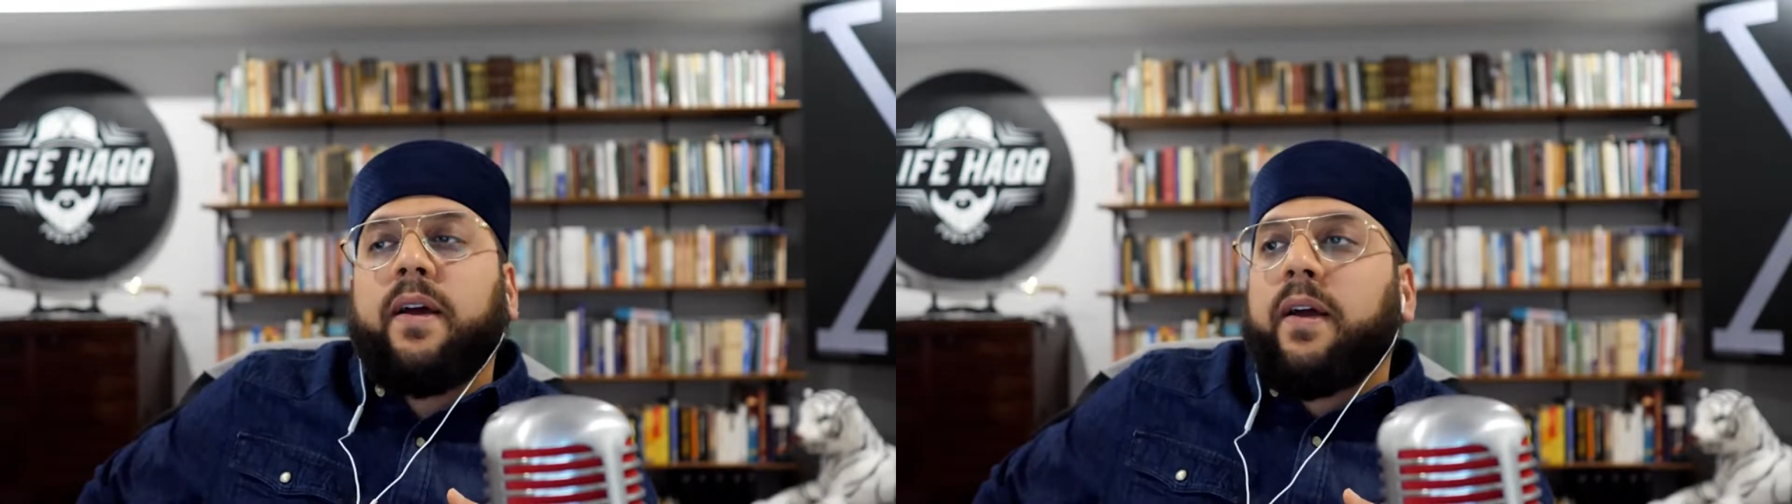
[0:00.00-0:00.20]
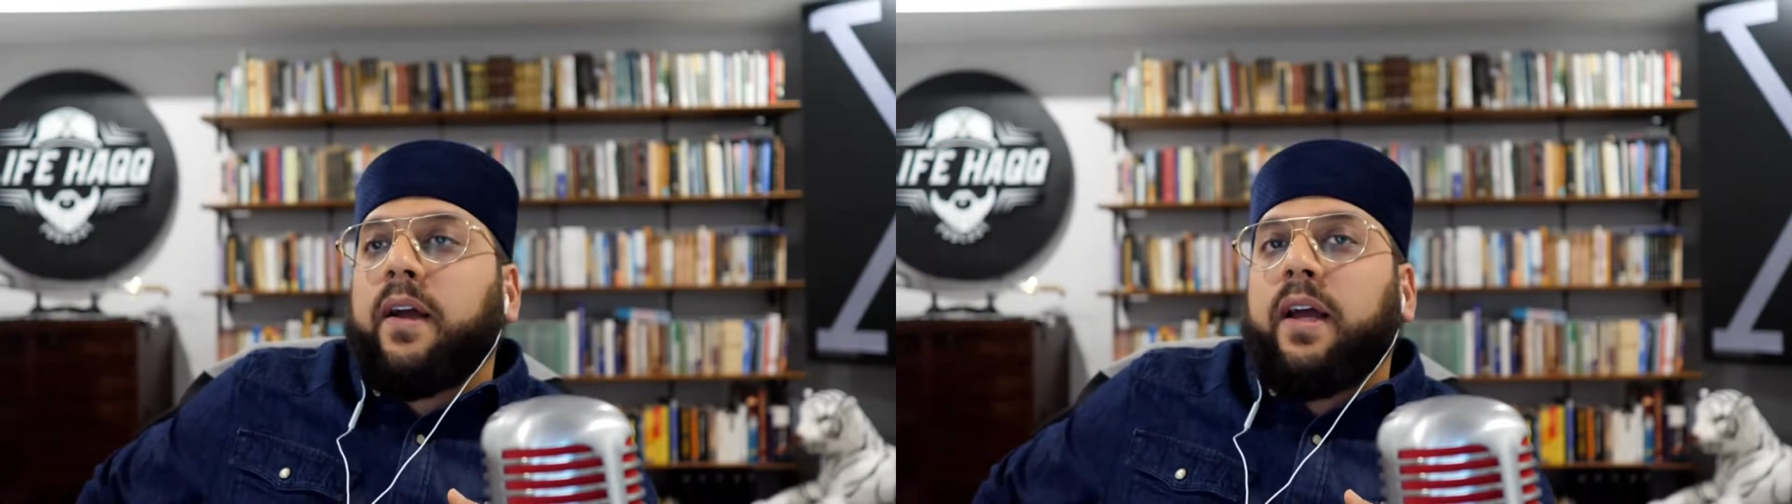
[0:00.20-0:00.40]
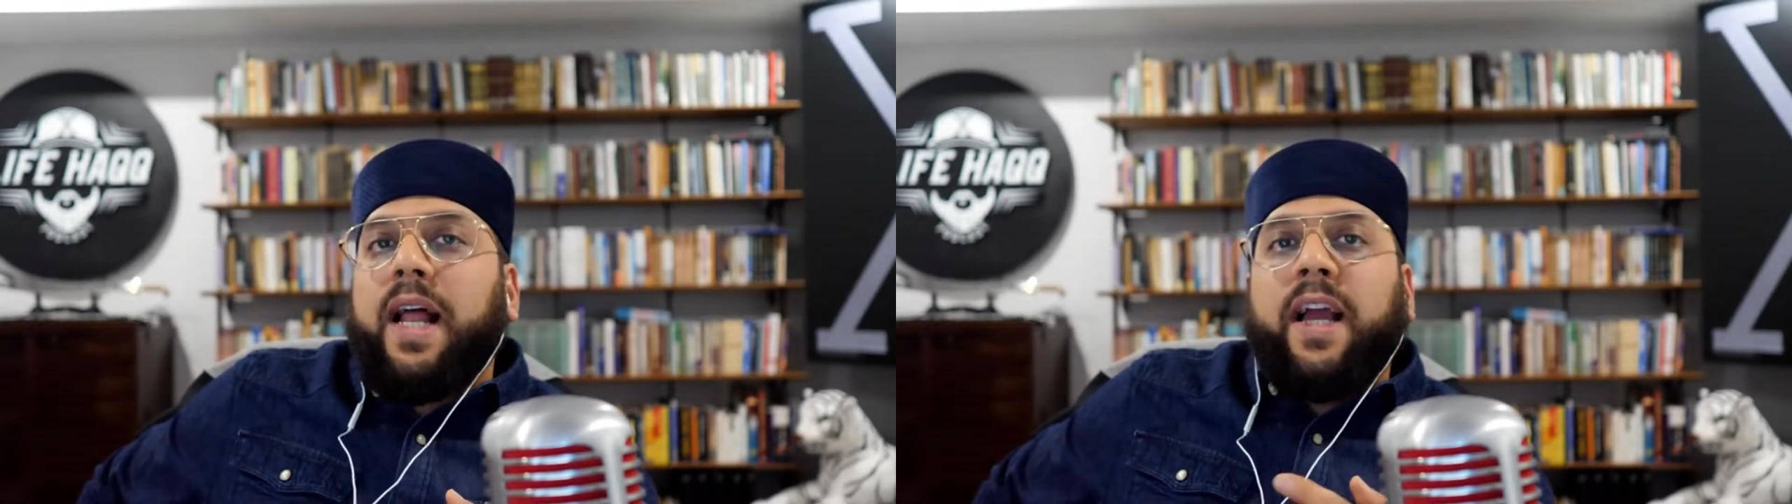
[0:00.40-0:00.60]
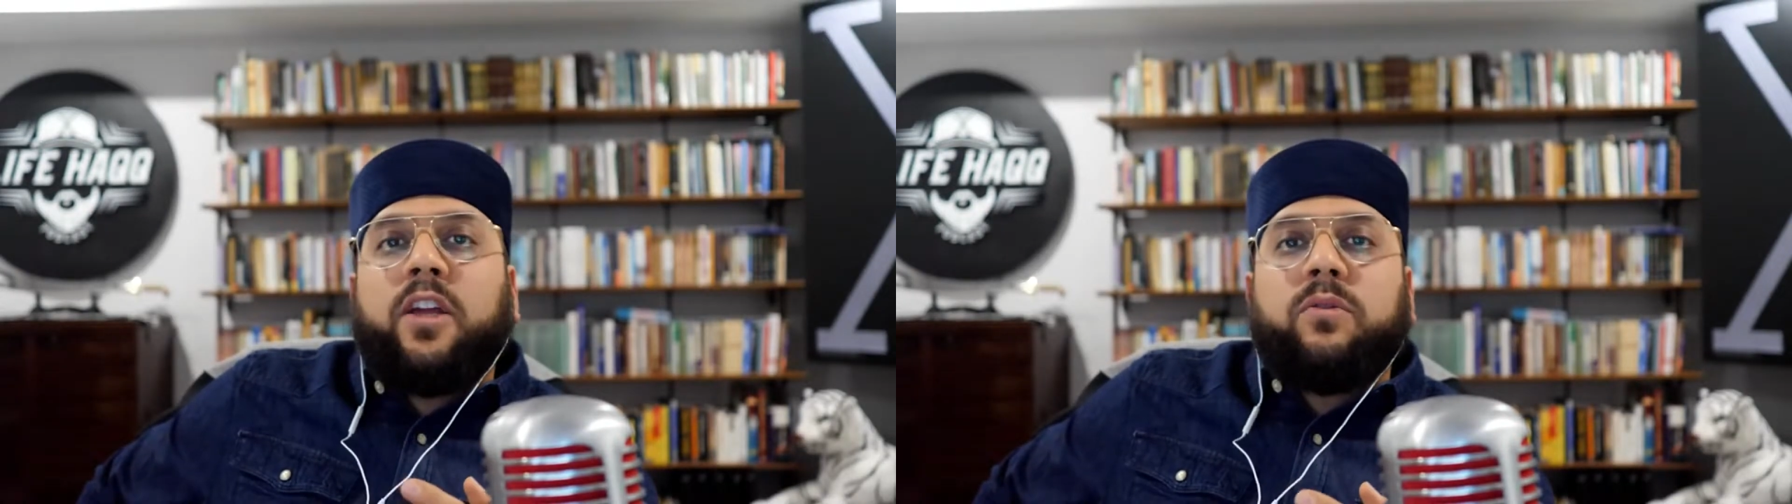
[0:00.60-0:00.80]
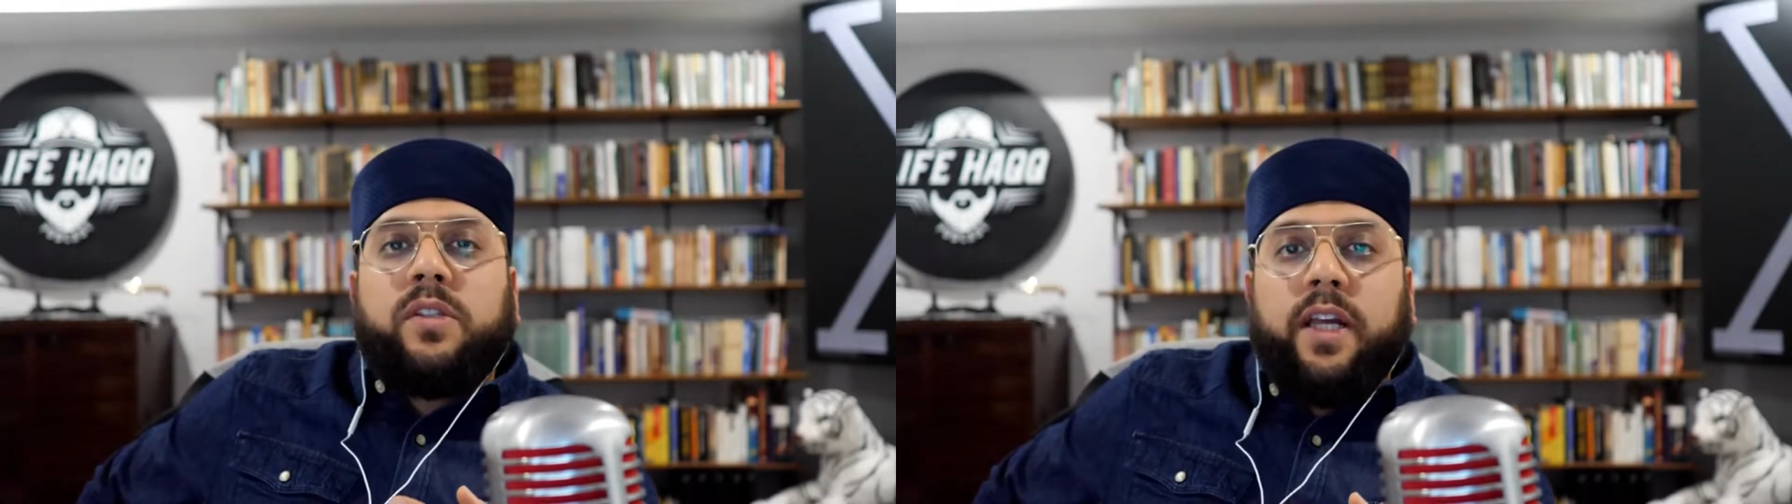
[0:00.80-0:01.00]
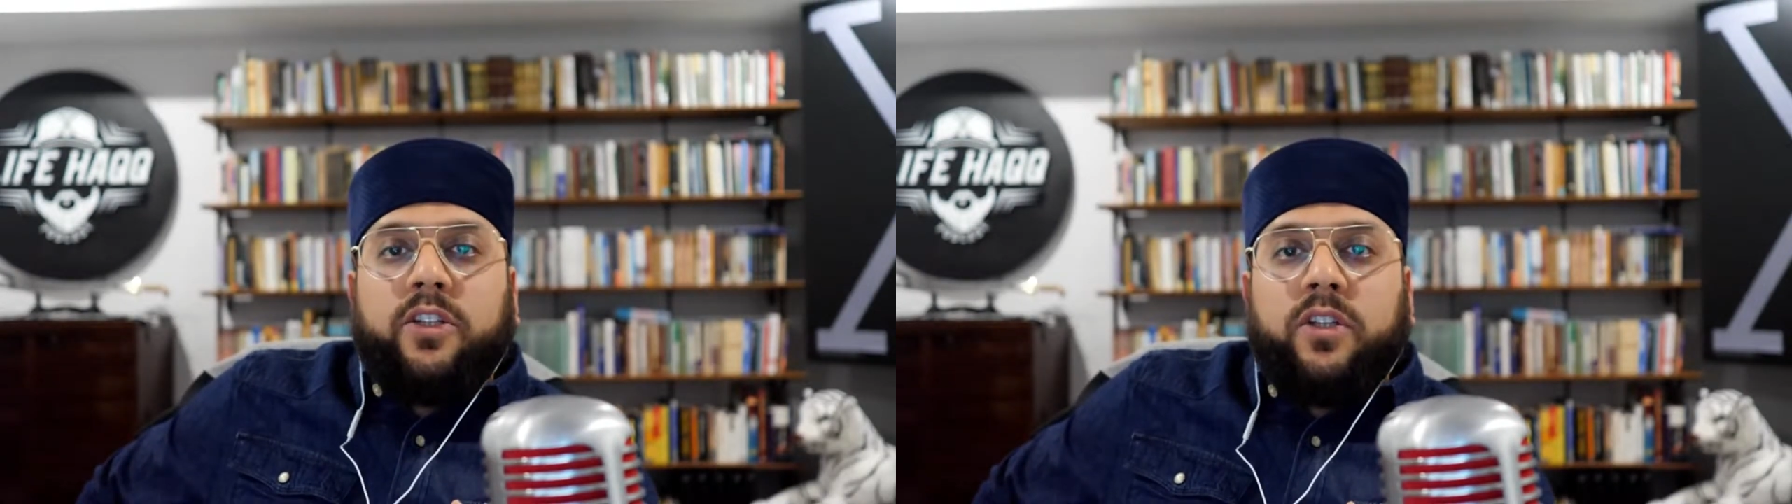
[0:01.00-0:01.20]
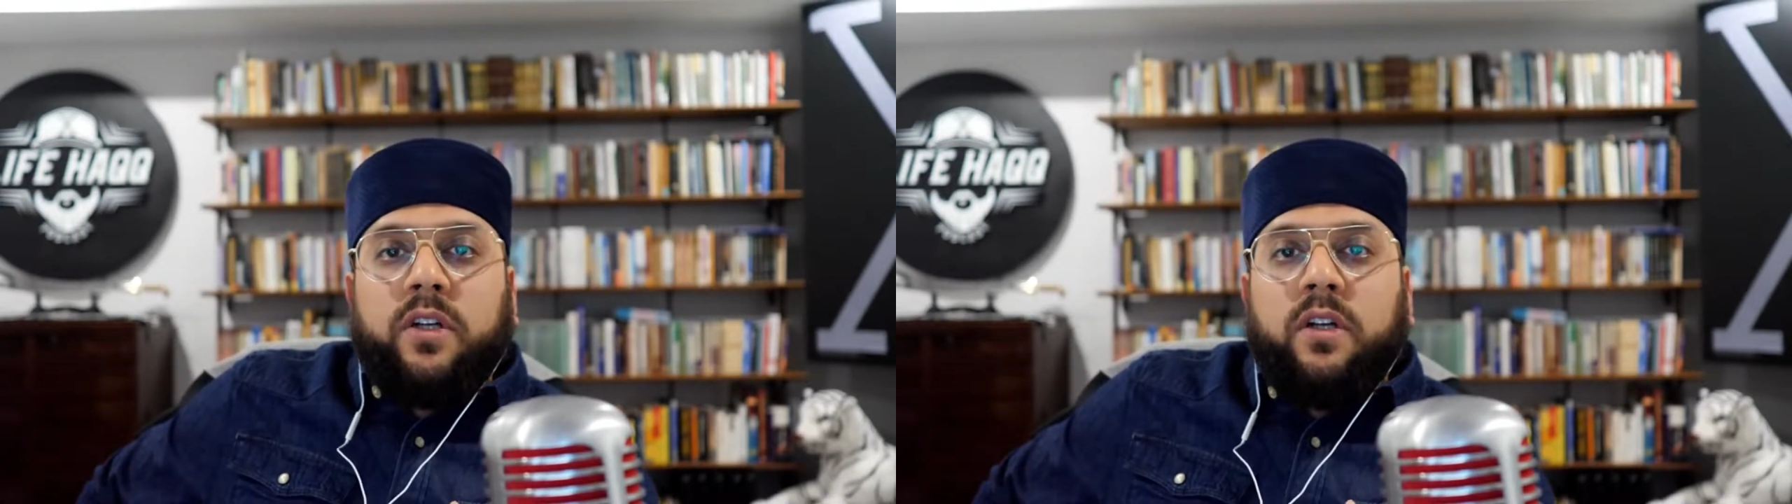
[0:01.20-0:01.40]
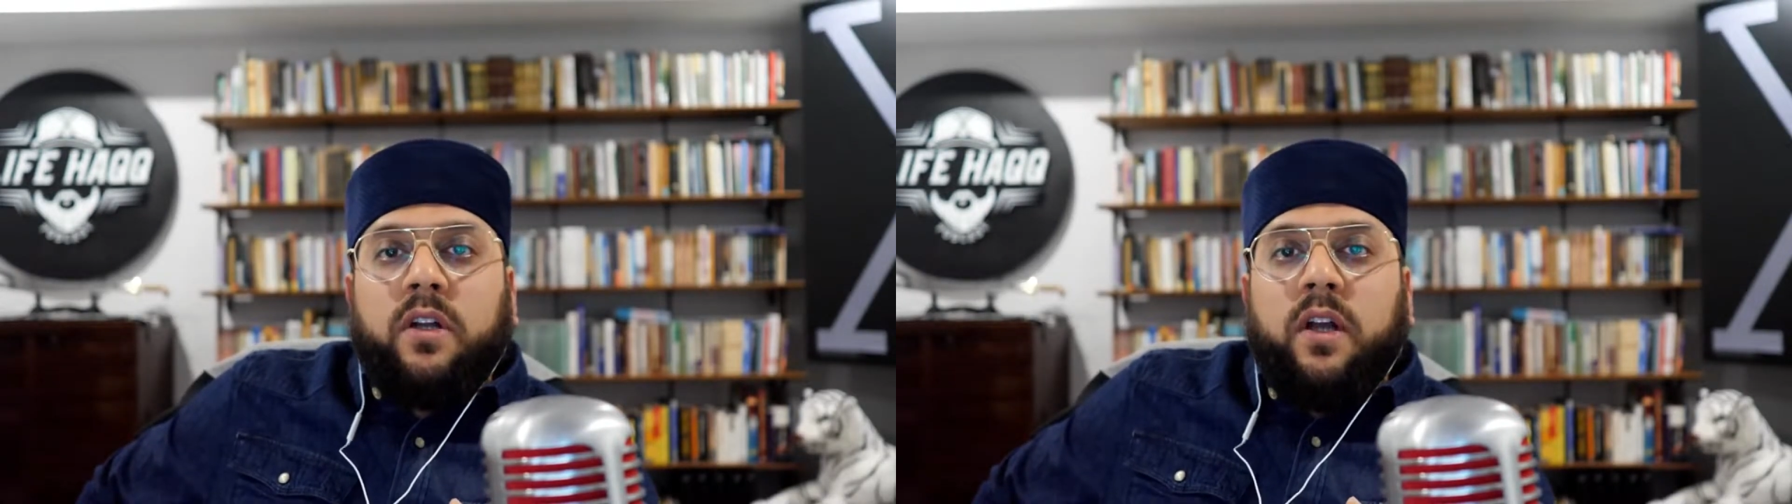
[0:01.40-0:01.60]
an accusation